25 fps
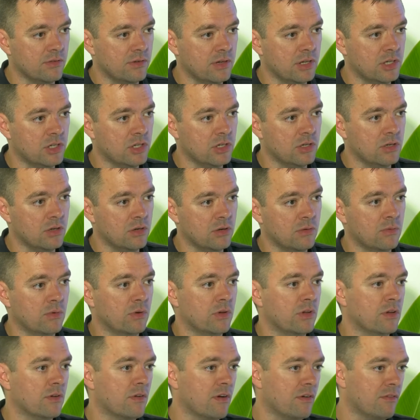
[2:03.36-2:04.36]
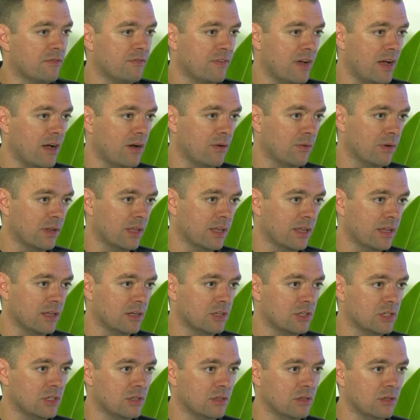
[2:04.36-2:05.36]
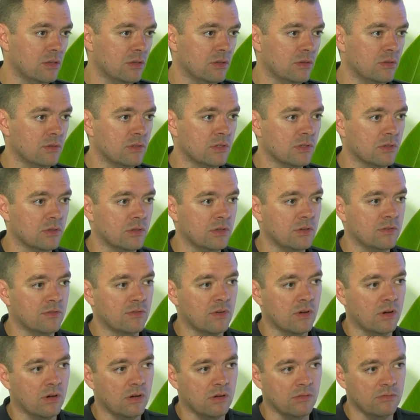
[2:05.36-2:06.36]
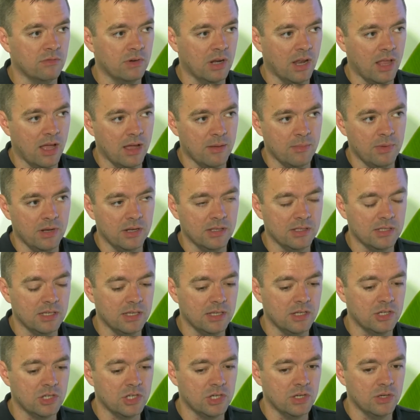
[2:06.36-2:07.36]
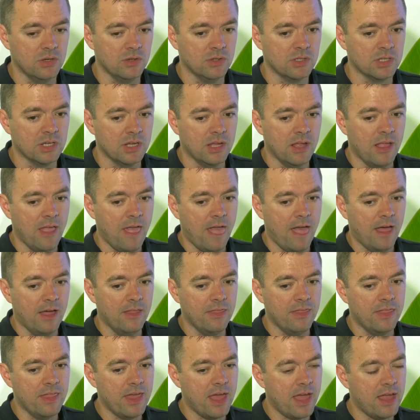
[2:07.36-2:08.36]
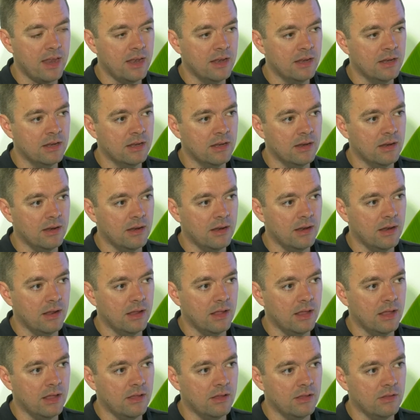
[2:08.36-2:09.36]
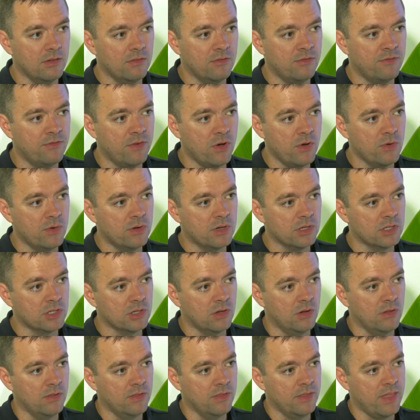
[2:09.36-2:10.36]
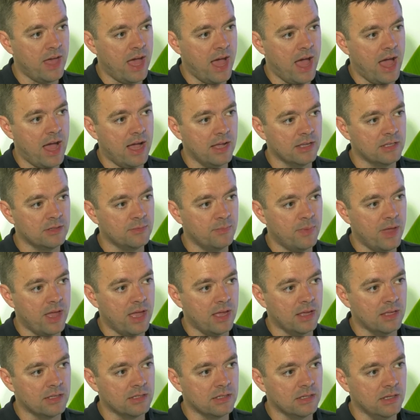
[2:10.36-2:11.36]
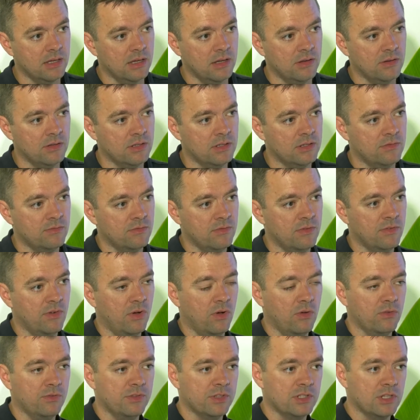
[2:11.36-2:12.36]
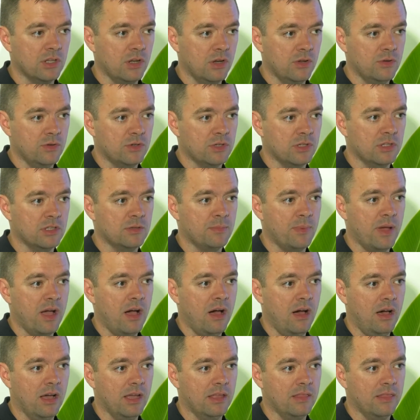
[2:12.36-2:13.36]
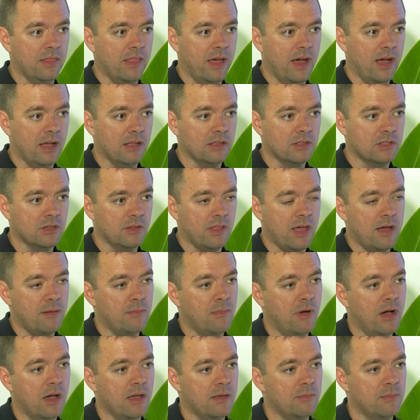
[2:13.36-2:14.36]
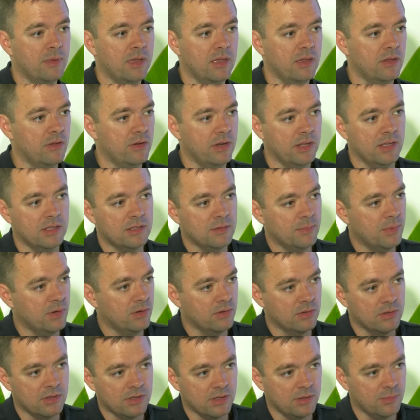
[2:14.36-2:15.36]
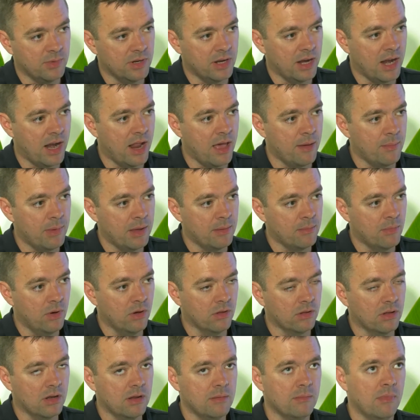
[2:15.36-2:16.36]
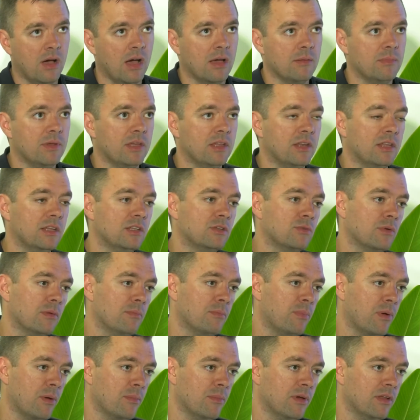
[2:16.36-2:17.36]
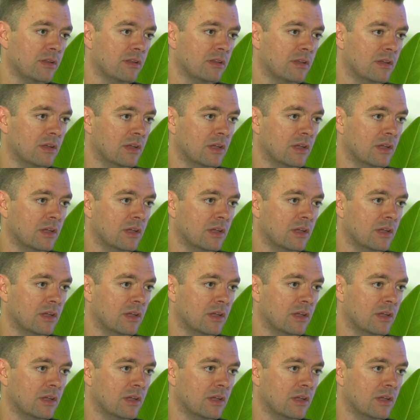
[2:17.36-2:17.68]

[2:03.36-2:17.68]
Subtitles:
issue, or you've got fouling issues, or you've got reliability issues, and then focus on that aspect and evolve the solutions behind that. So that might be you need to build a thermodynamic model, it might be you need to implement